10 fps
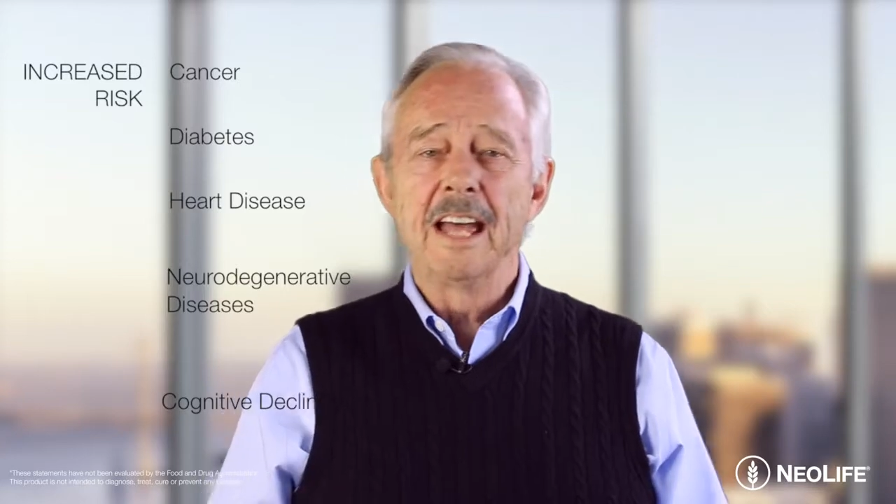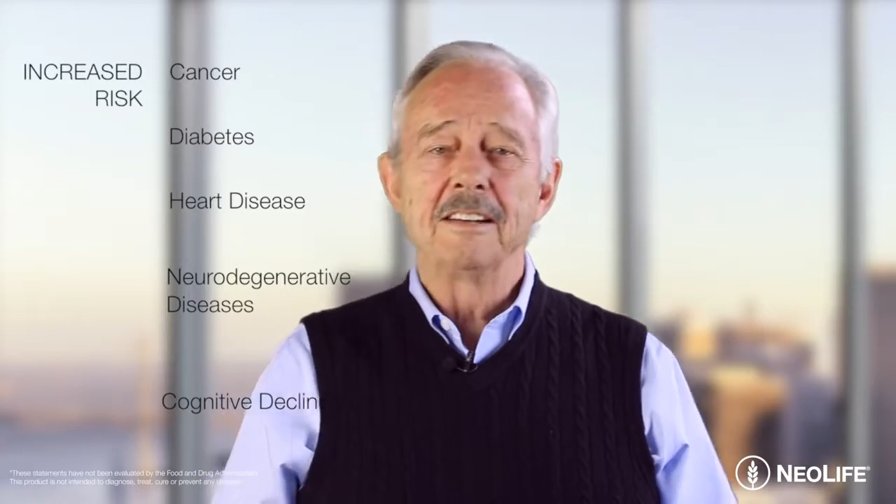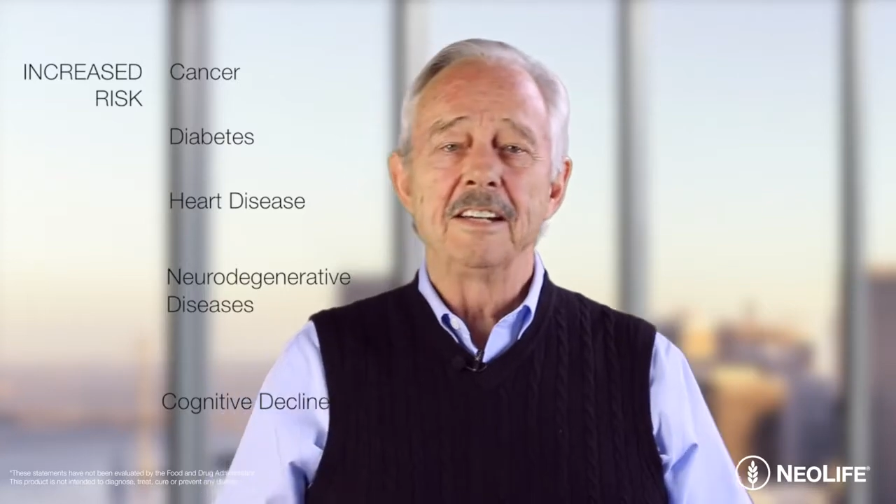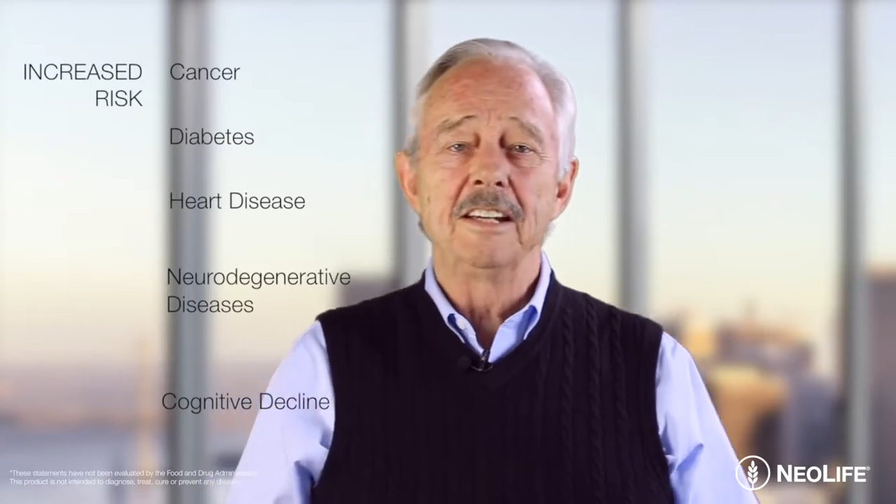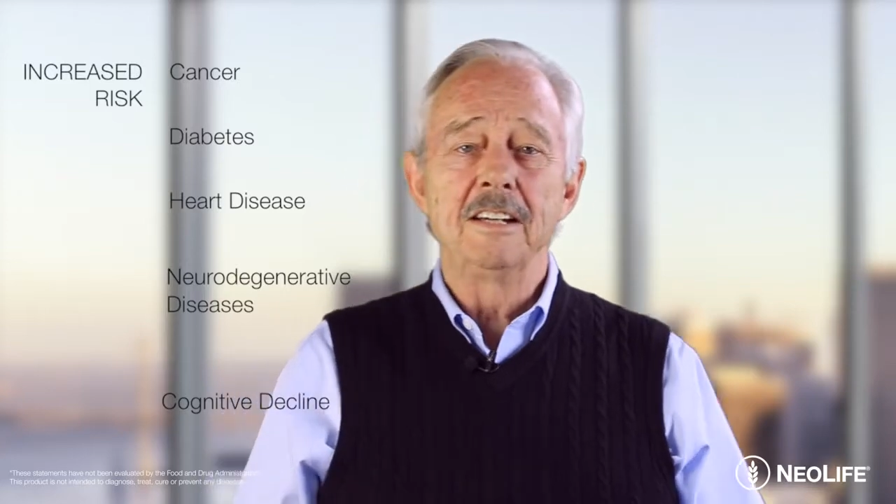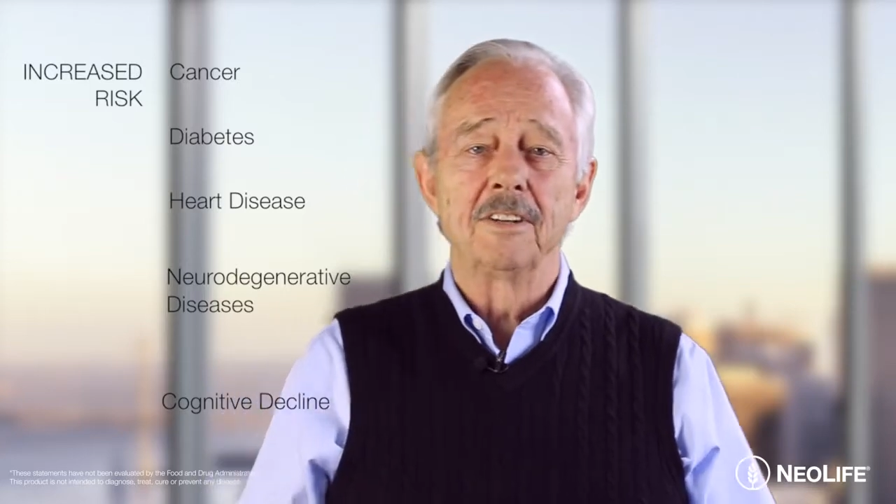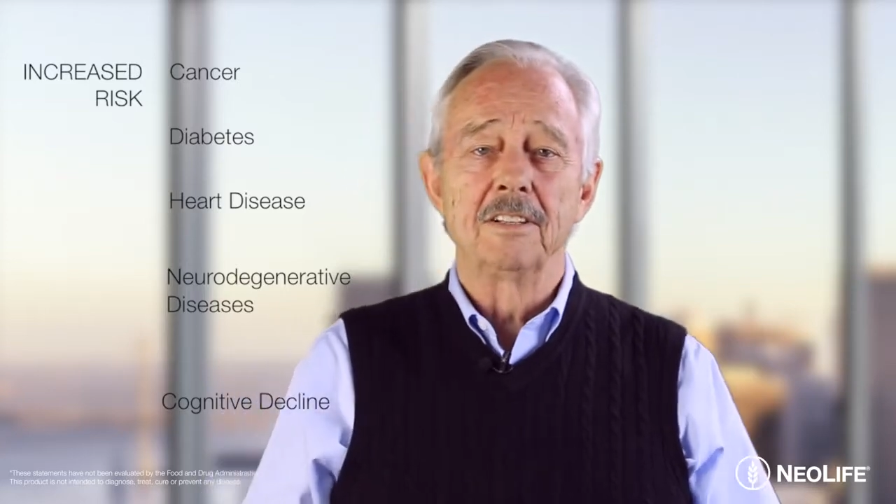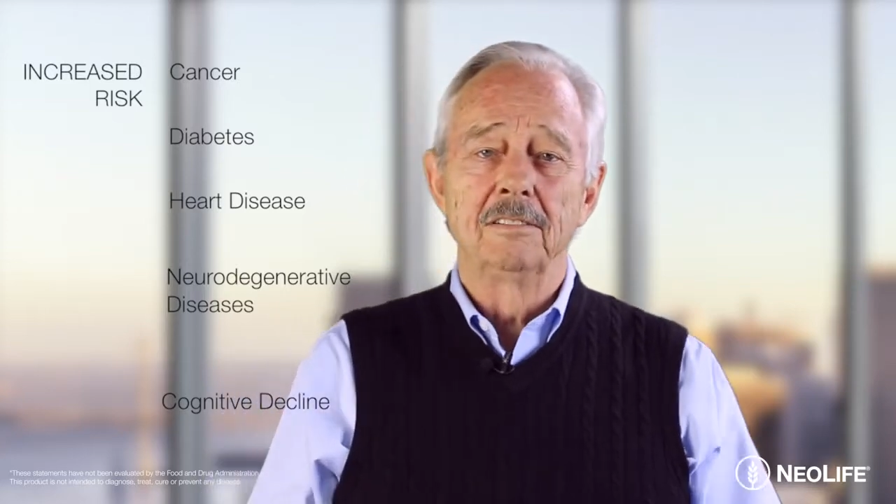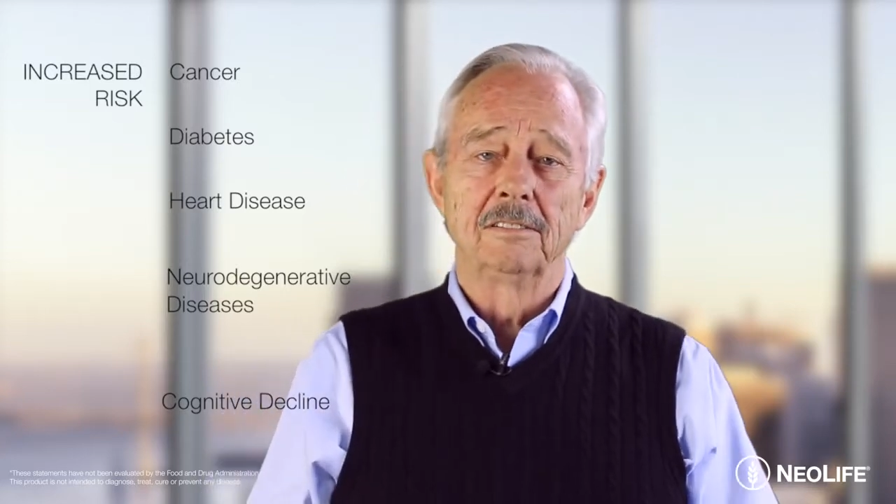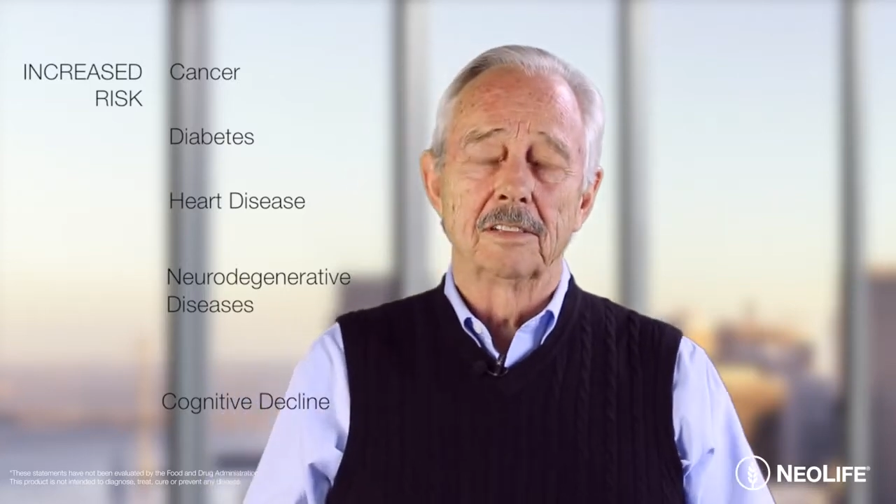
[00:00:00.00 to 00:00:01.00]
and
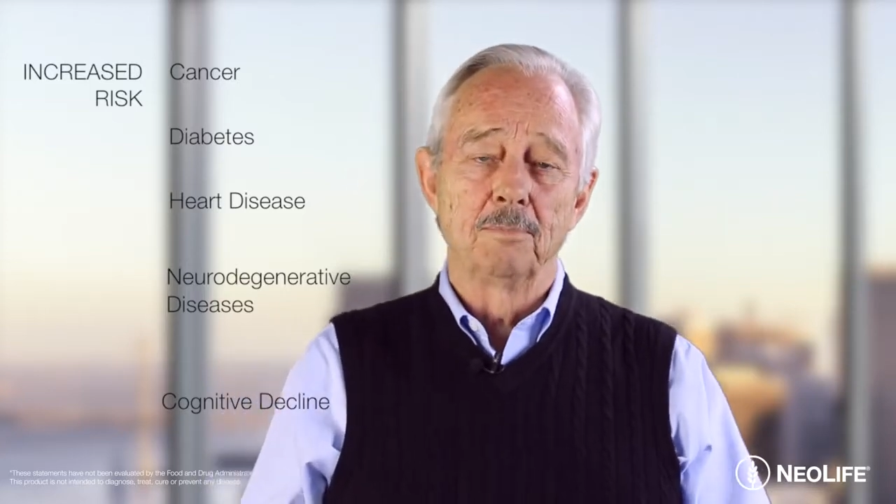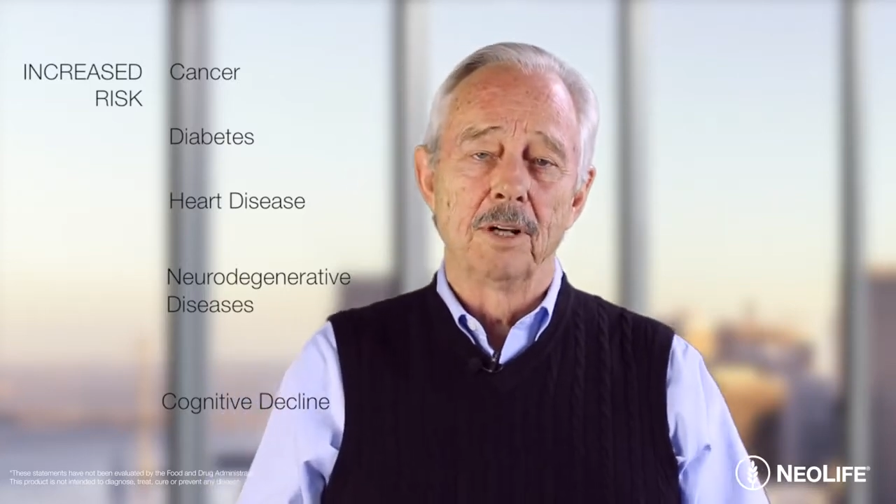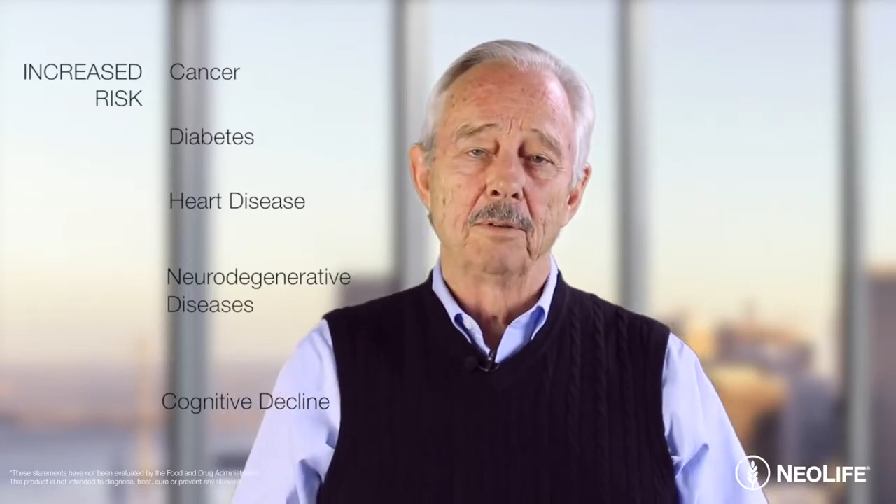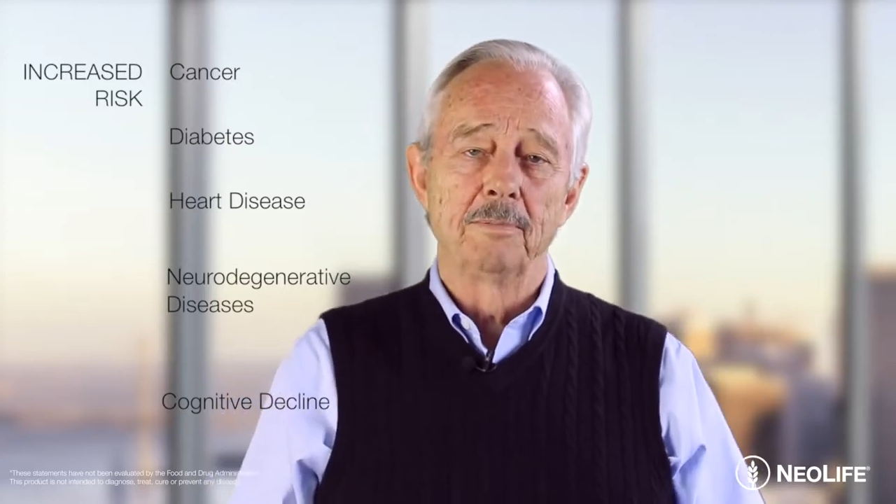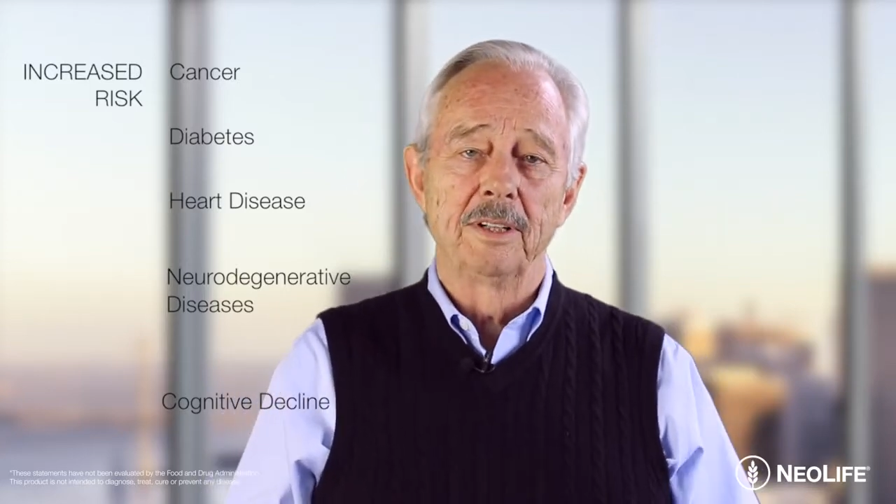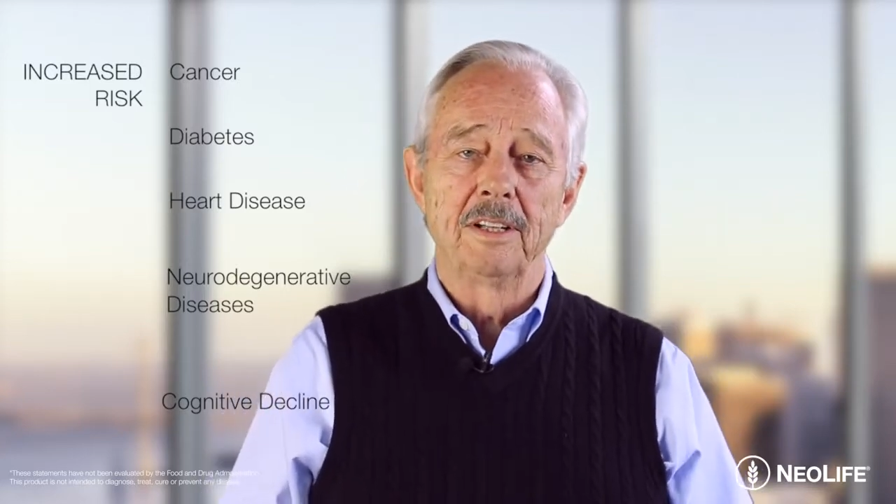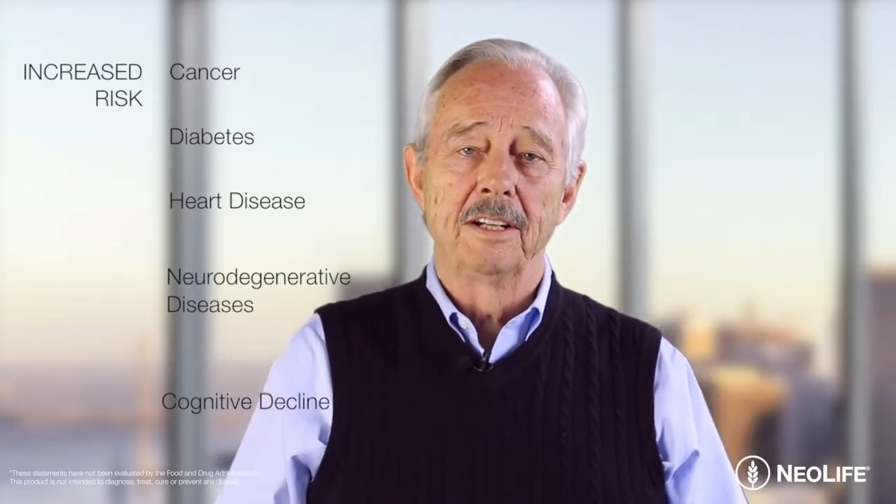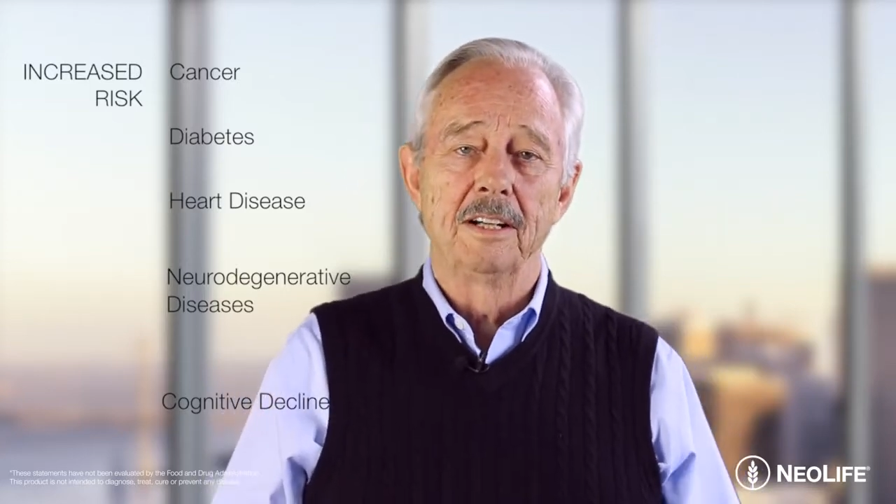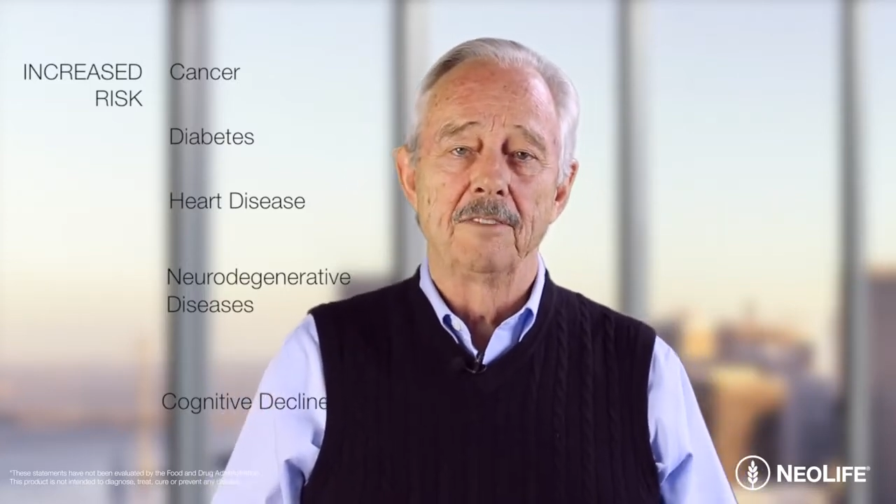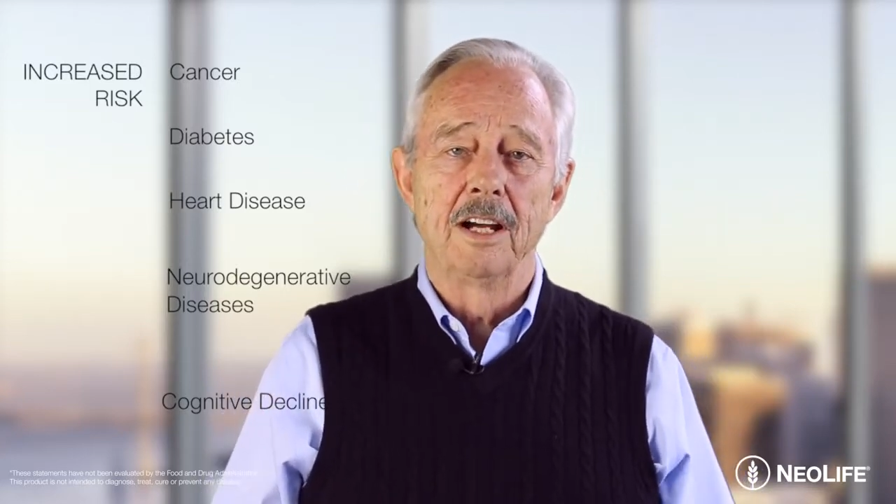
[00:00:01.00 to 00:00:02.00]
even the
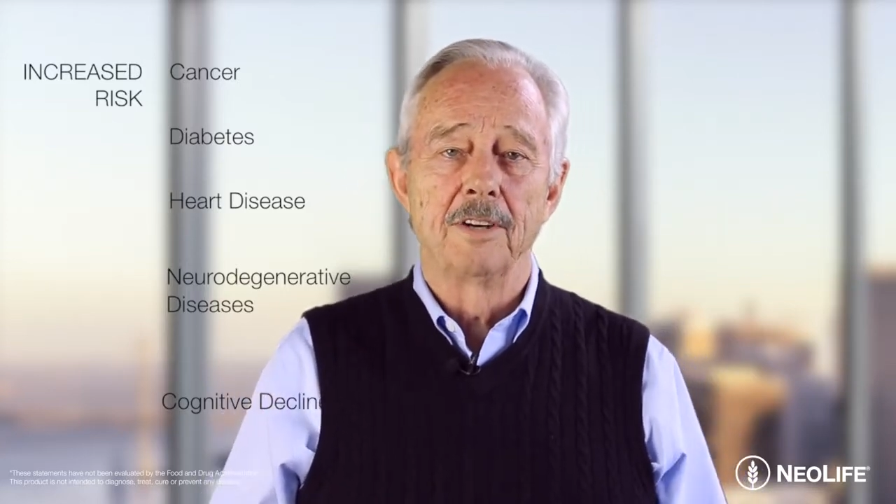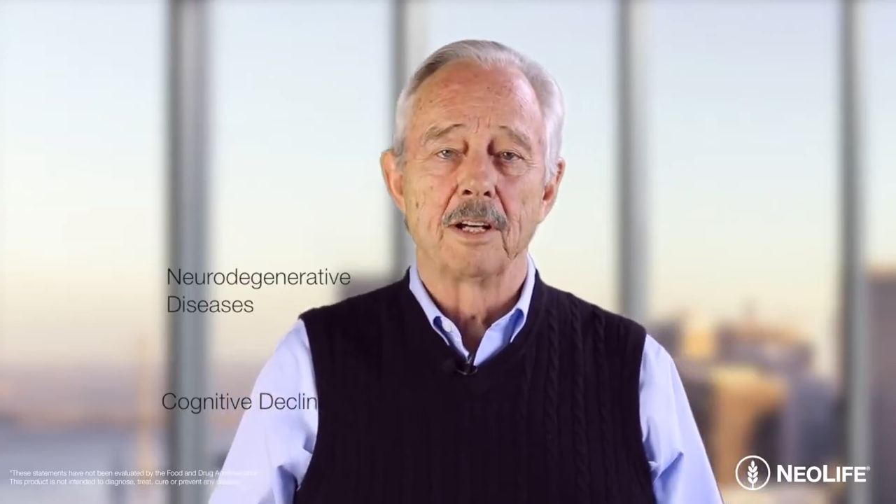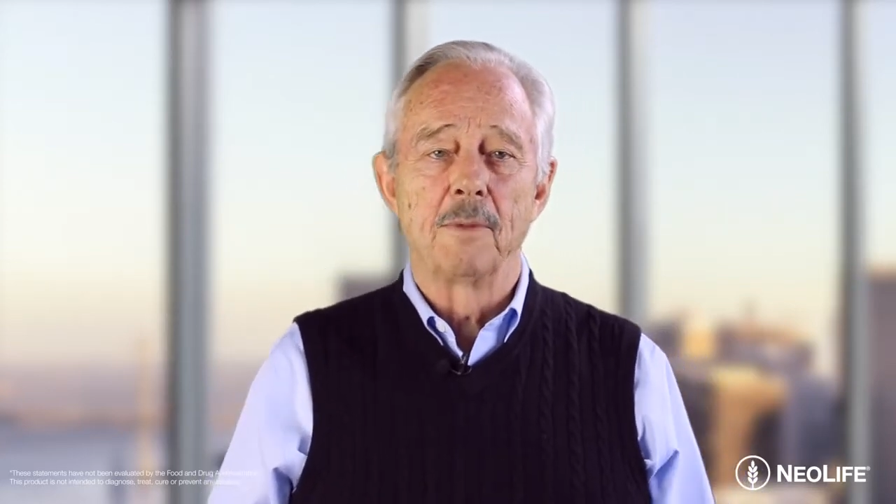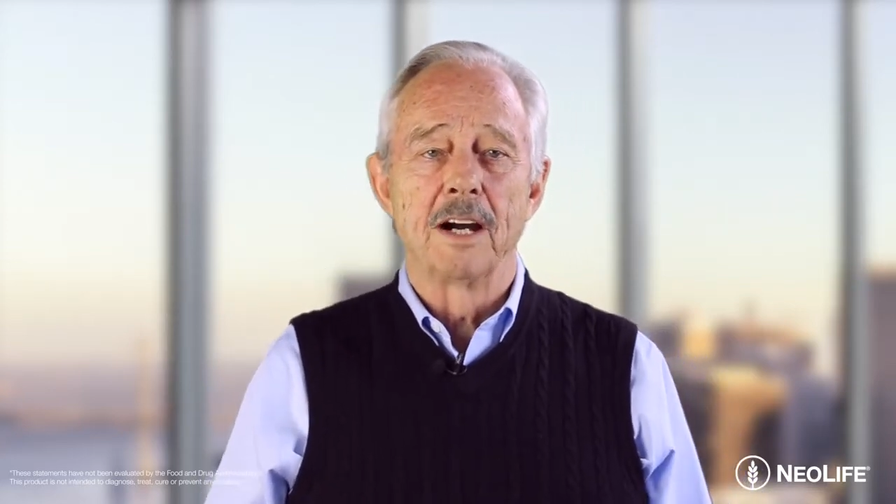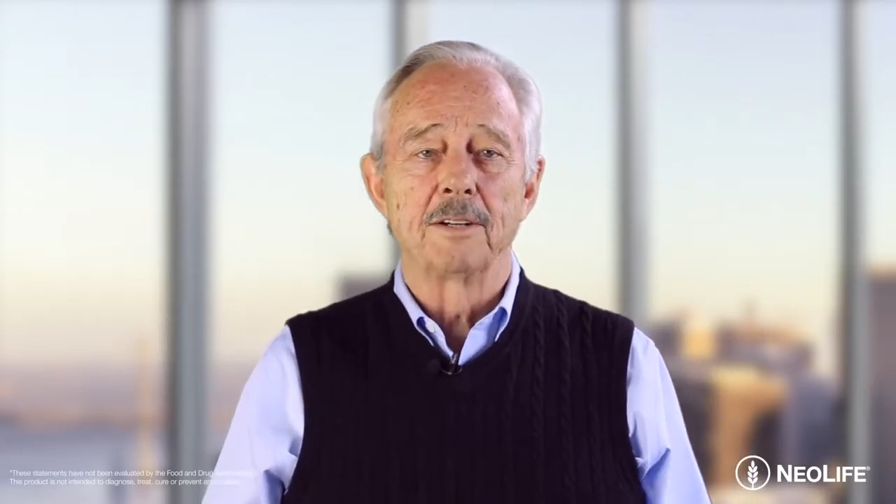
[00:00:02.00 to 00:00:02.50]
probability of having